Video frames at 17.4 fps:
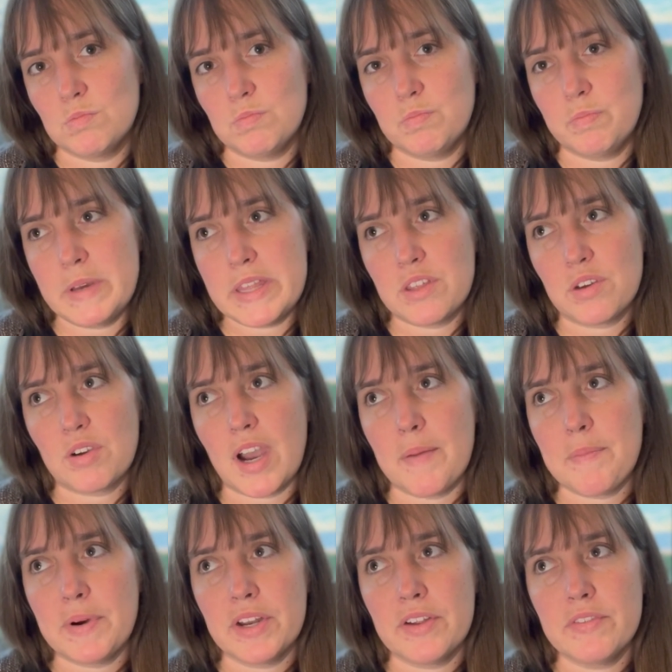beat the
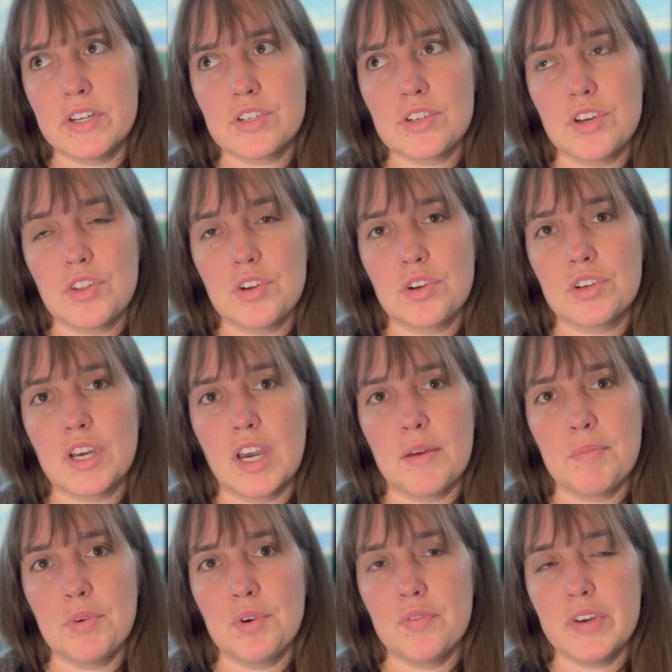crap out of each other type
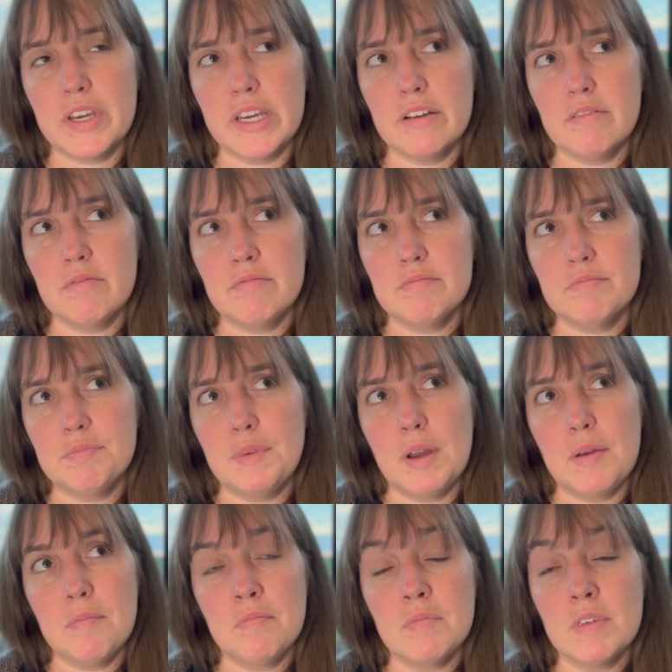movie.
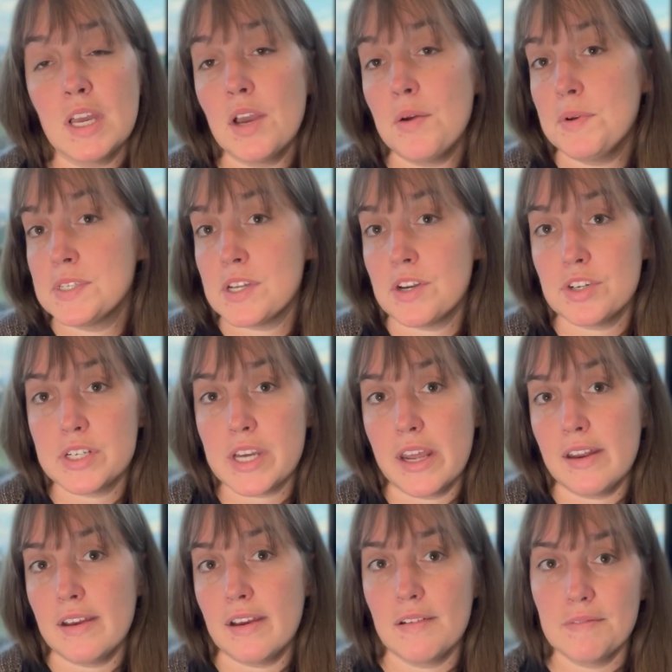It was
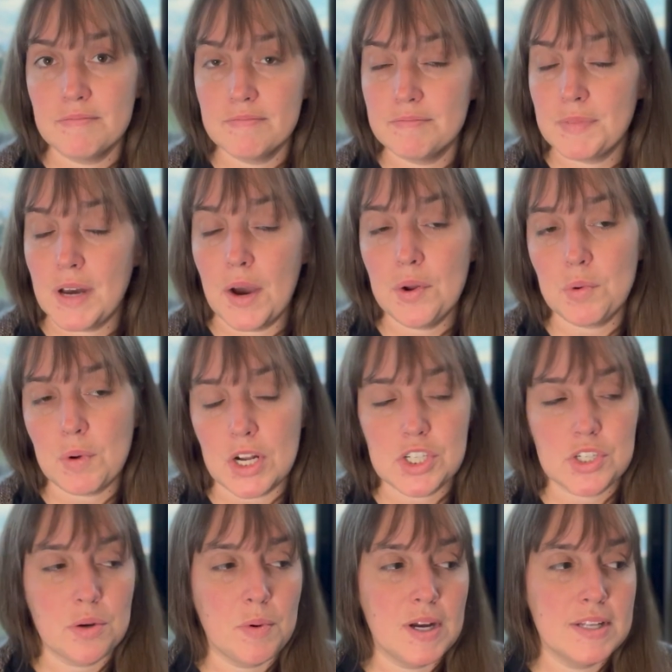entertaining. I would watch
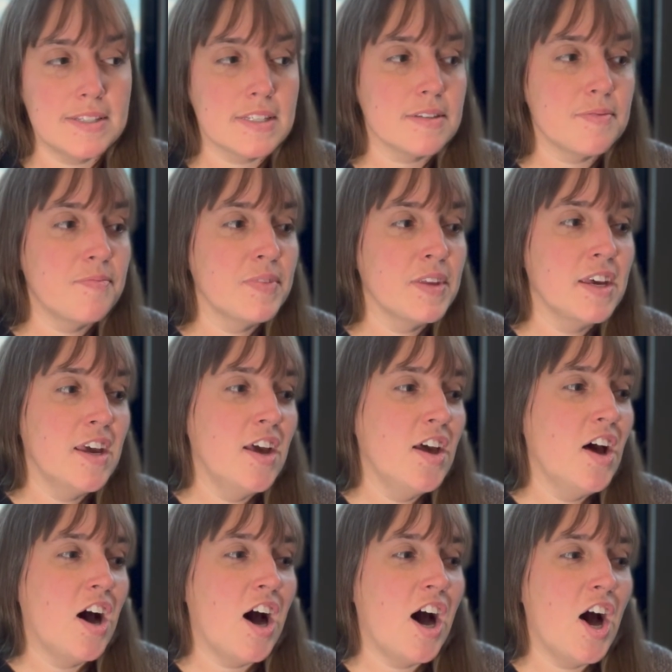it once.
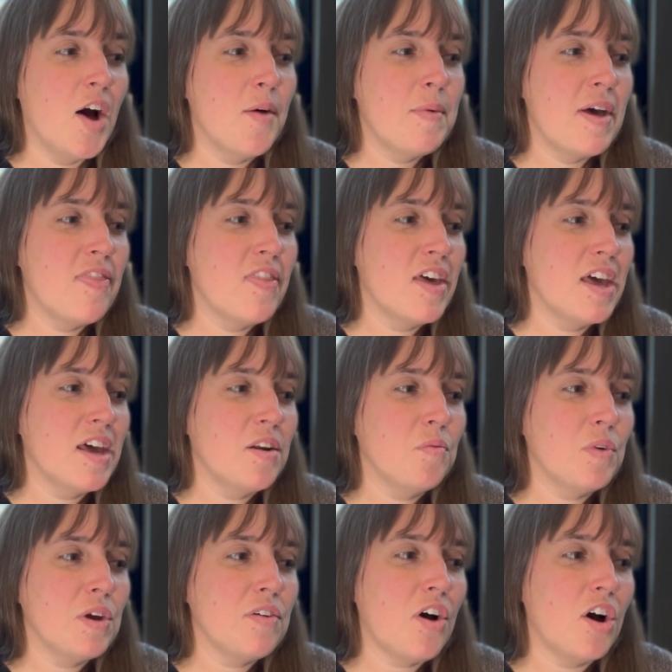And then
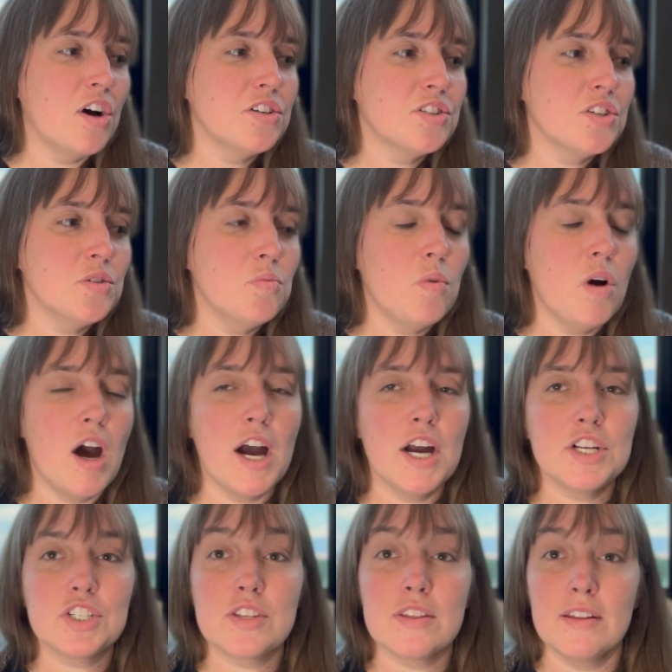we also
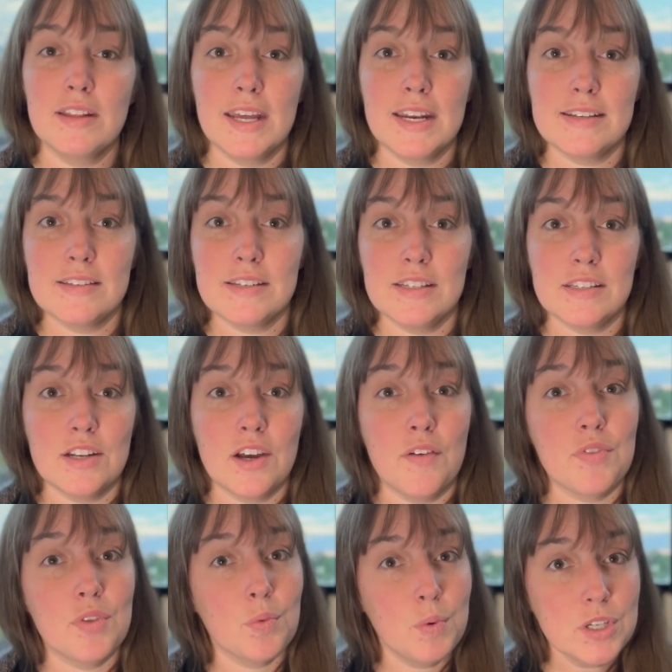watched the latest season
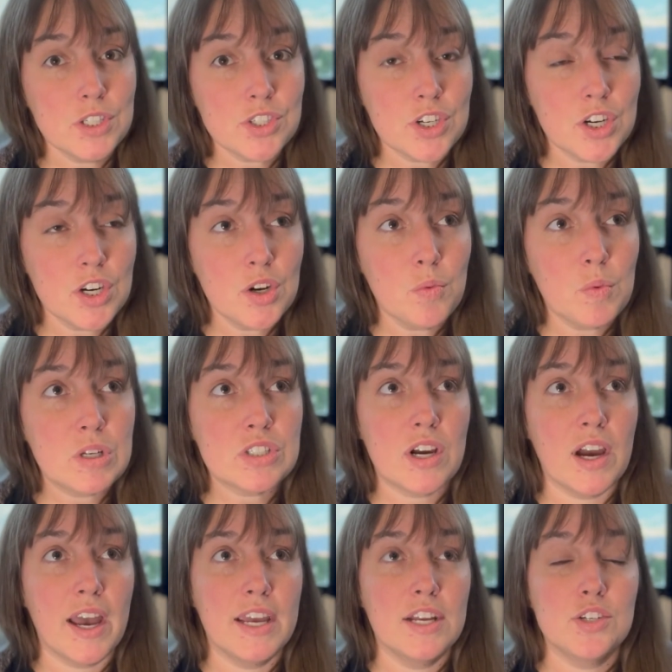of The Witcher, which
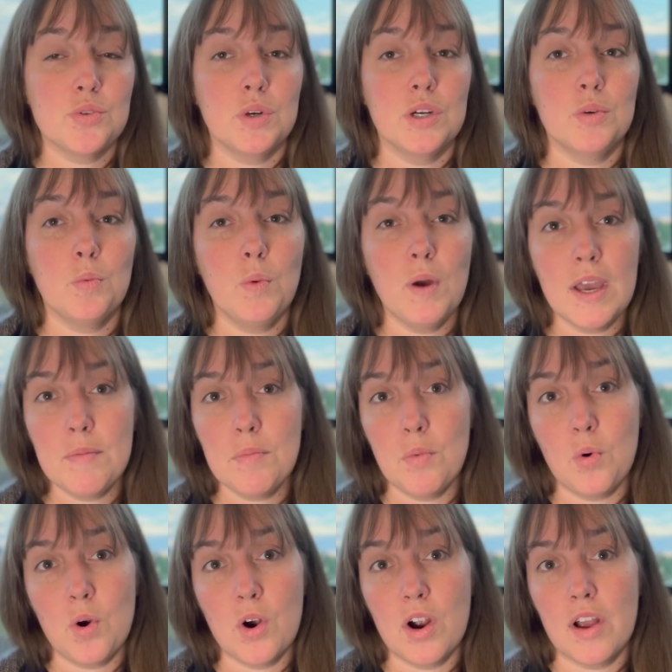I enjoyed way
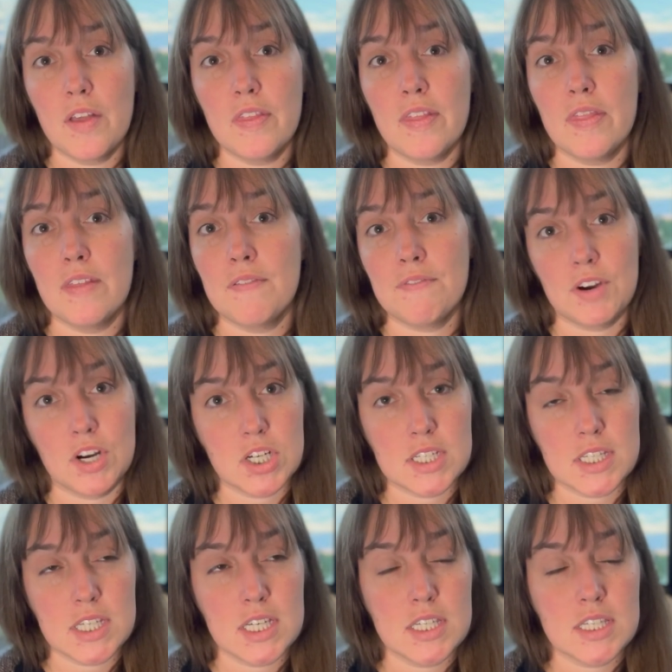more than the
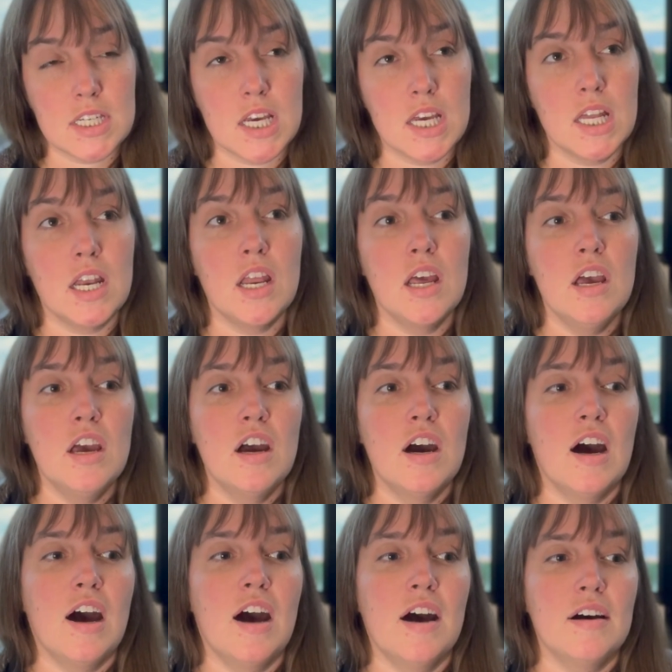first season.
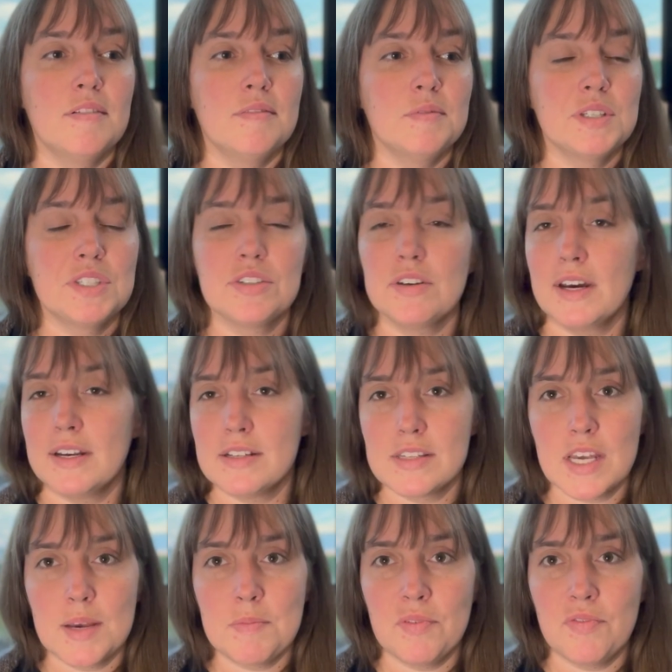We still had to
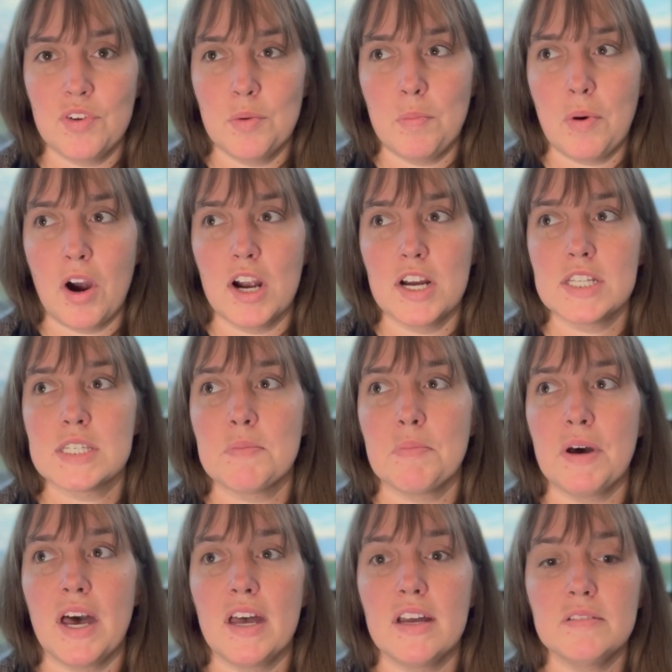skip a few parts,
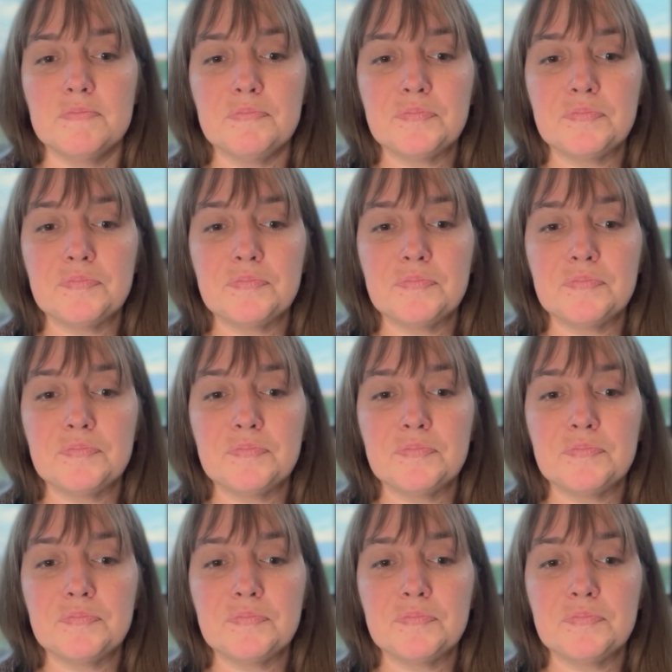but